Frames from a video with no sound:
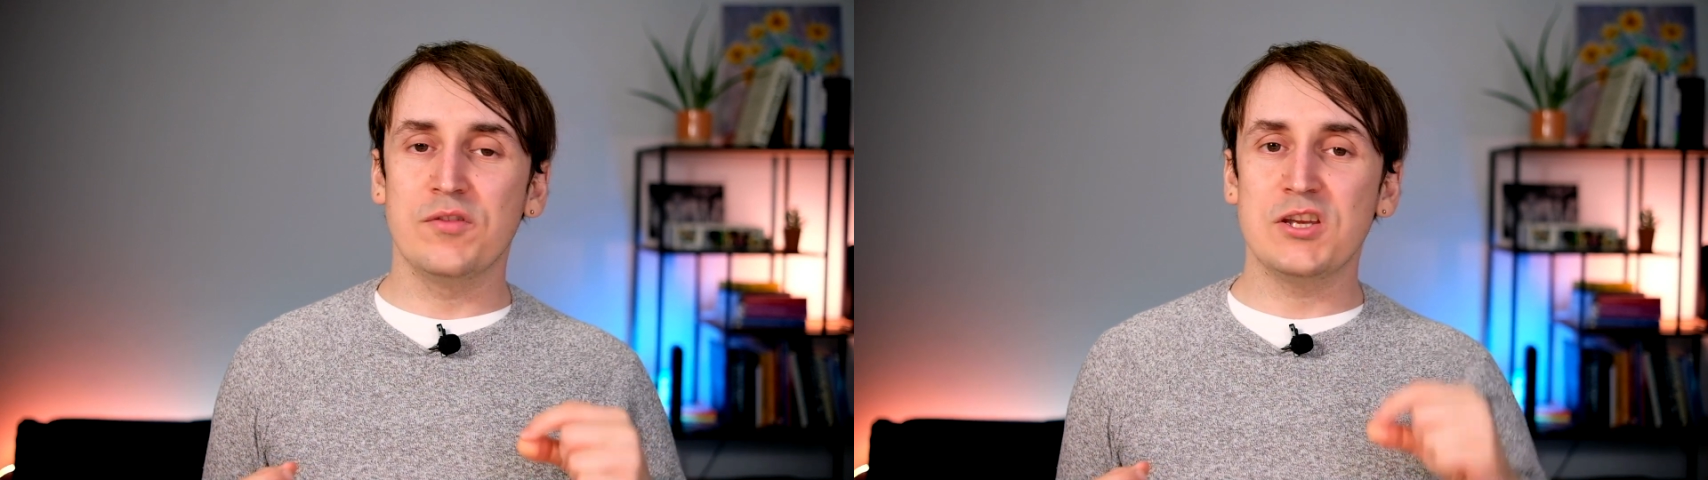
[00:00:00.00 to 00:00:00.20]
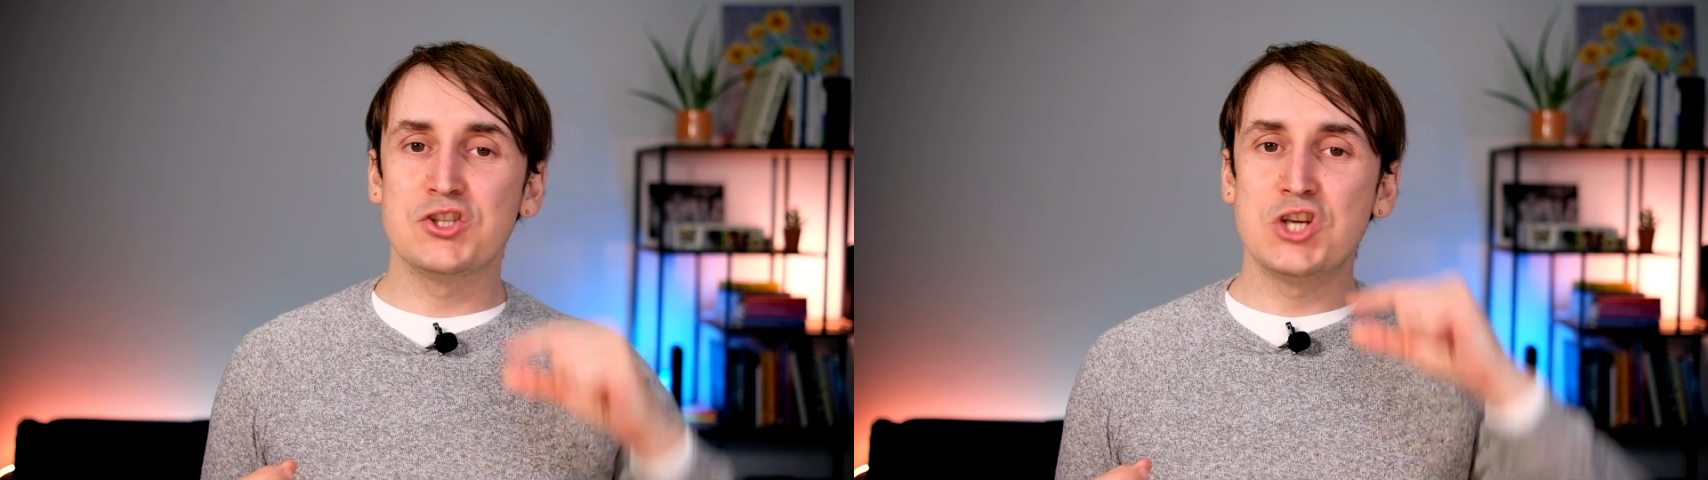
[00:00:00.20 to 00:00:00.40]

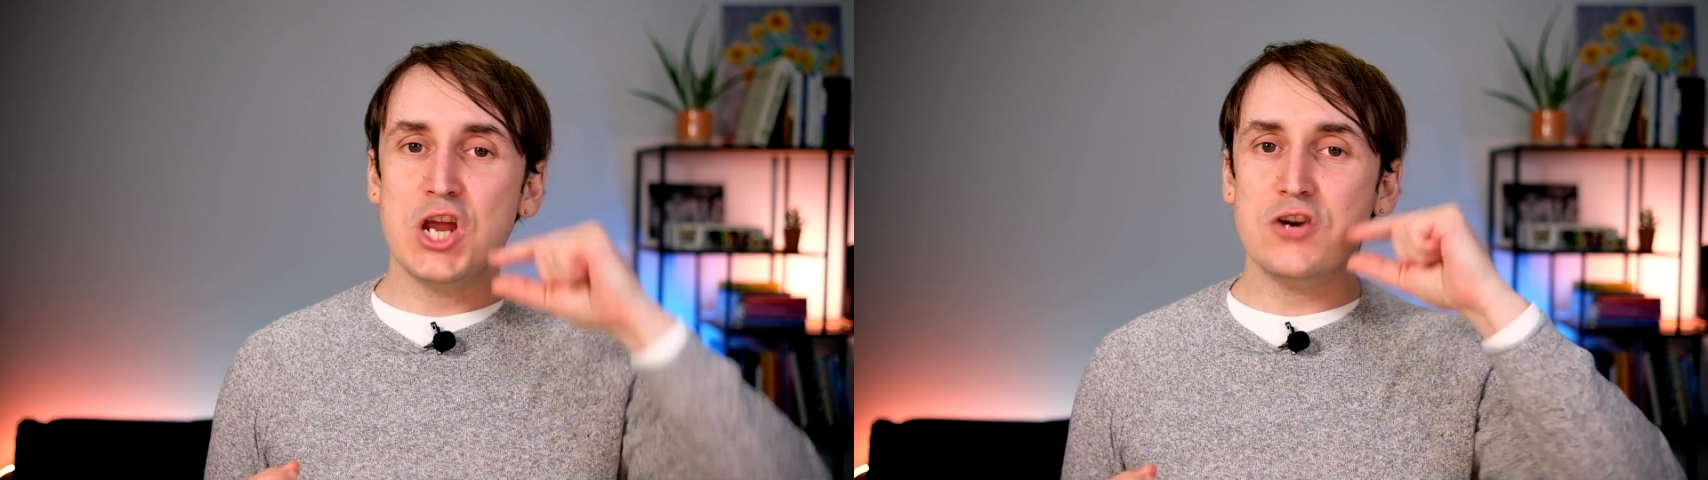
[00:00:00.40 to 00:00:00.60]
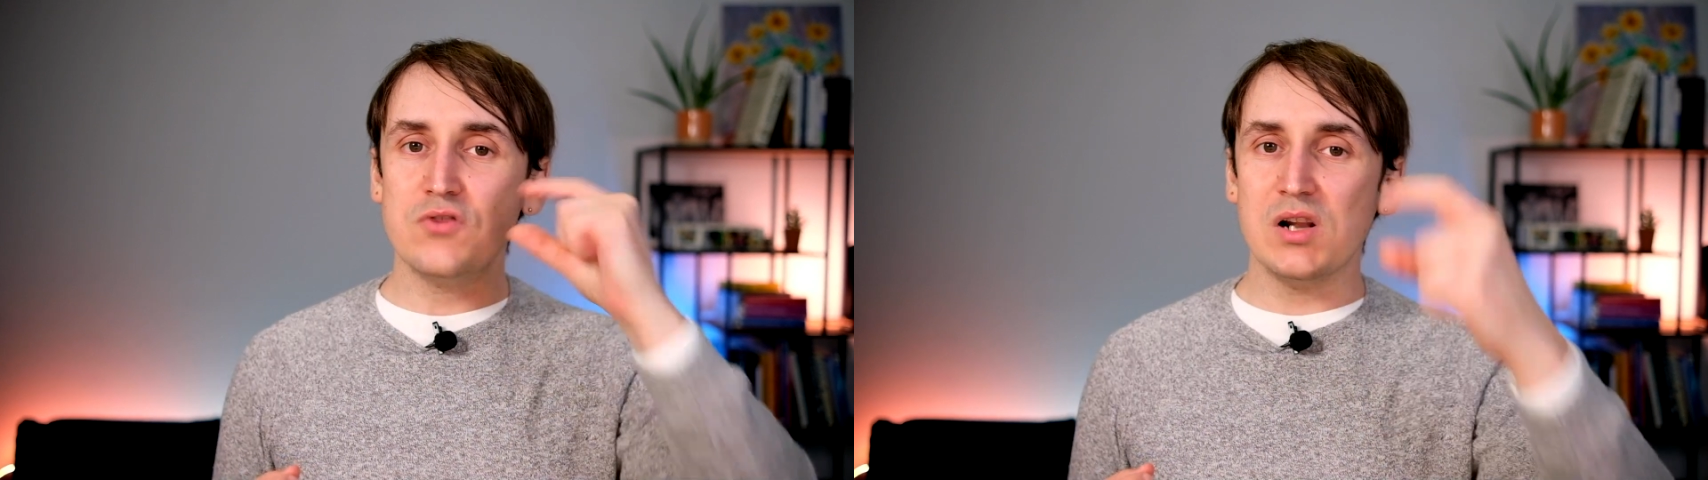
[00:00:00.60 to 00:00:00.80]
the
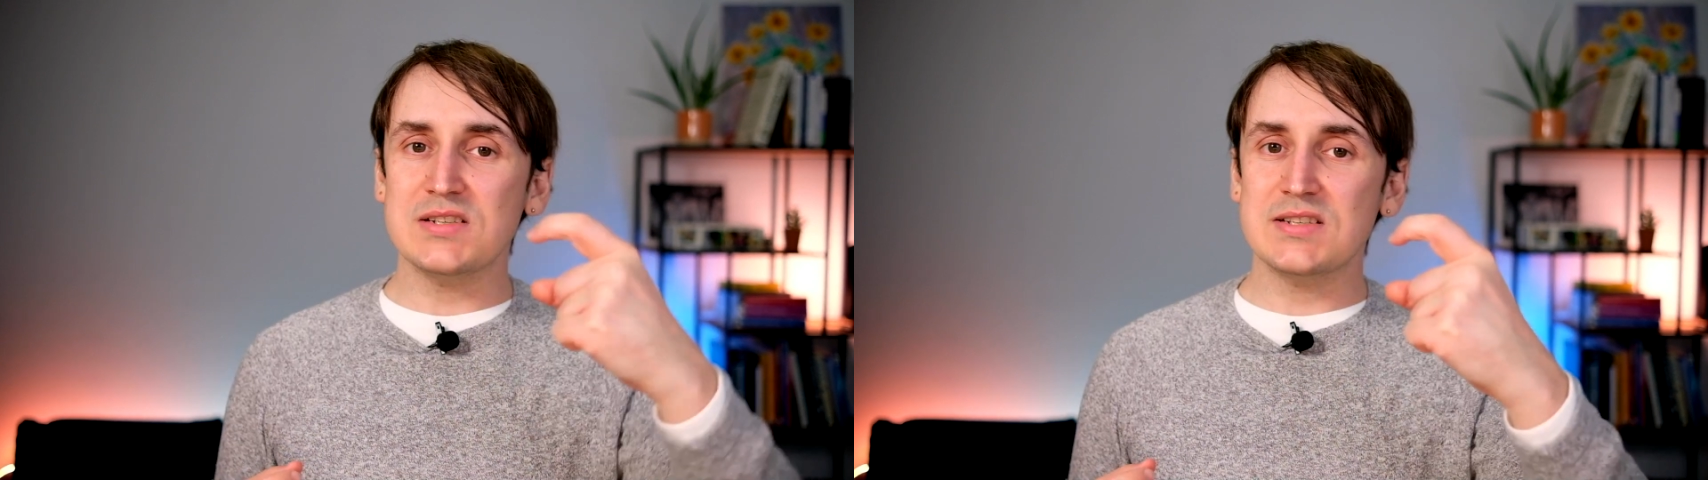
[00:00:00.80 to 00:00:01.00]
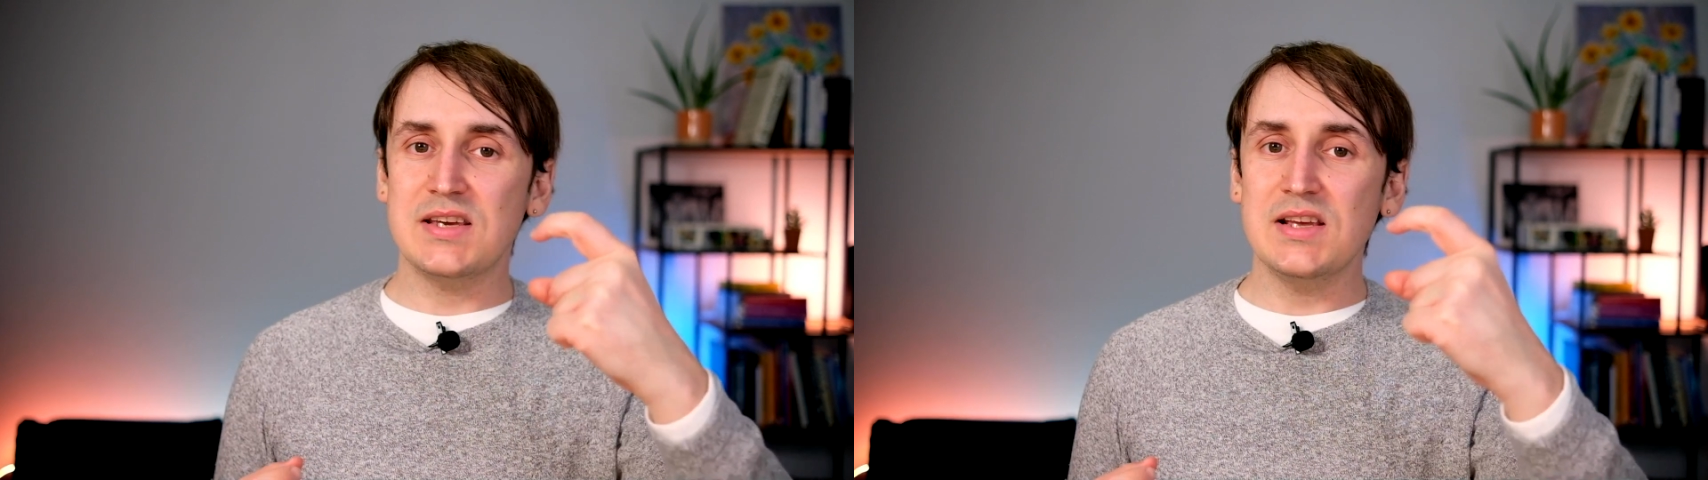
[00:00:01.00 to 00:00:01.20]
general
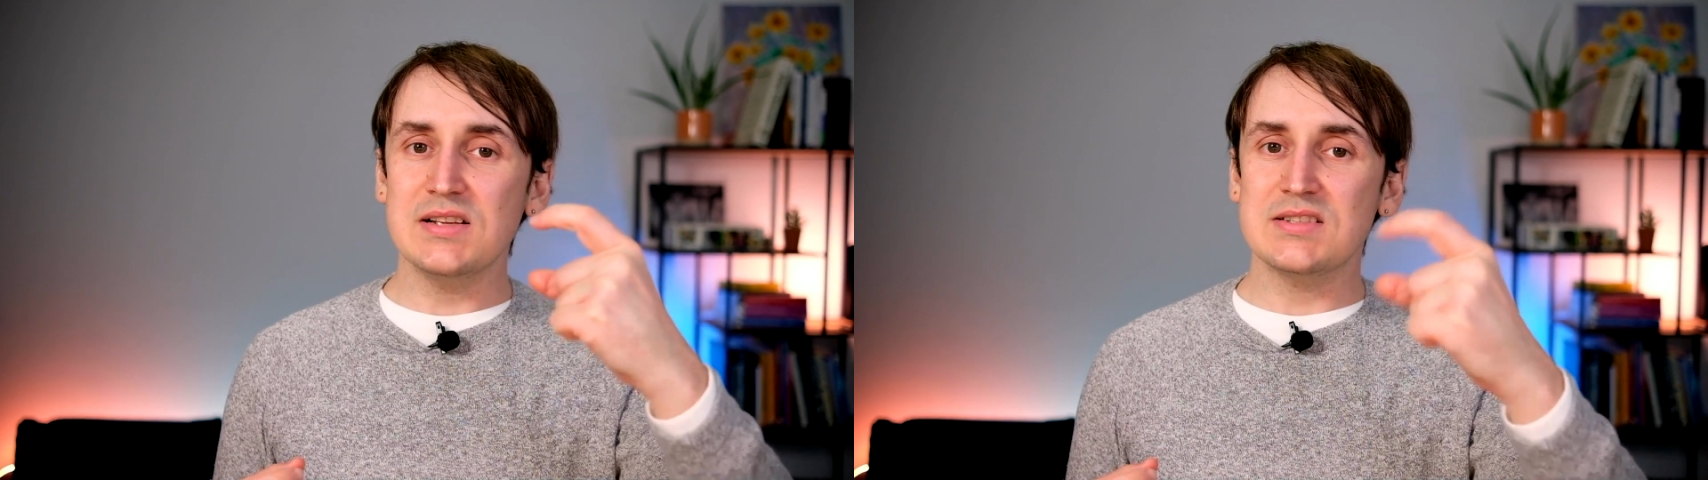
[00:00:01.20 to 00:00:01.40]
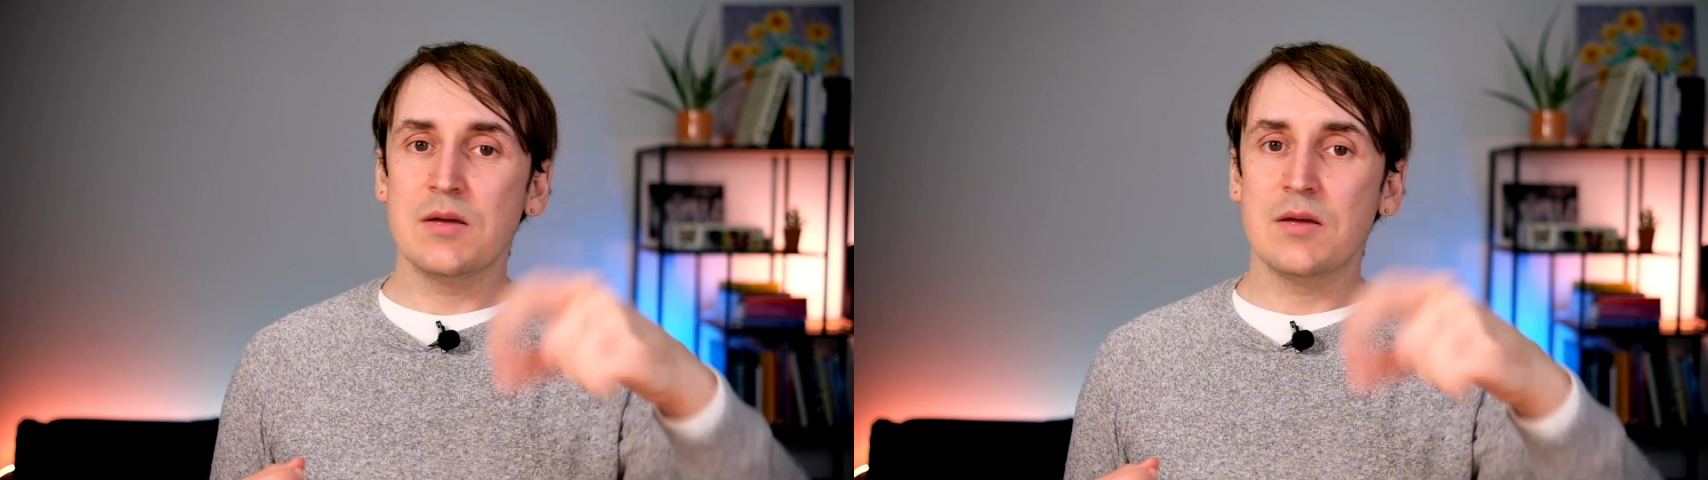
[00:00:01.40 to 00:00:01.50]
skills,